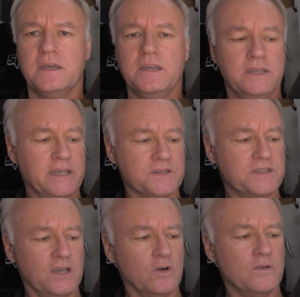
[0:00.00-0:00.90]
You can
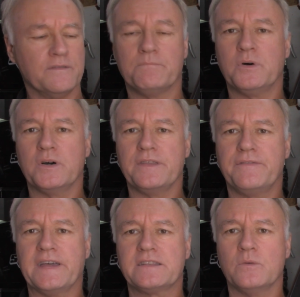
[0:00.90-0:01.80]
tell by the
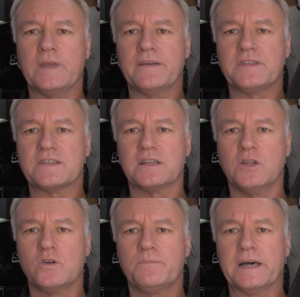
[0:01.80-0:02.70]
fact that we have this
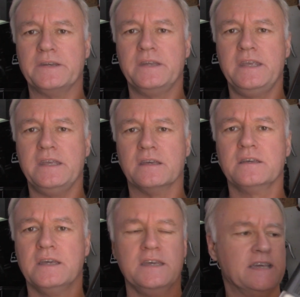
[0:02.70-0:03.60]
long button here,
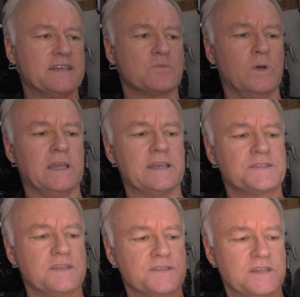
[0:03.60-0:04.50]
as well as
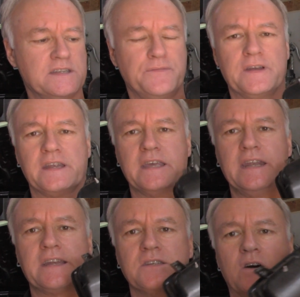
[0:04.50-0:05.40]
there's a different
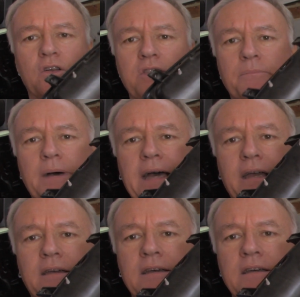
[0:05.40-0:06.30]
connector on the back.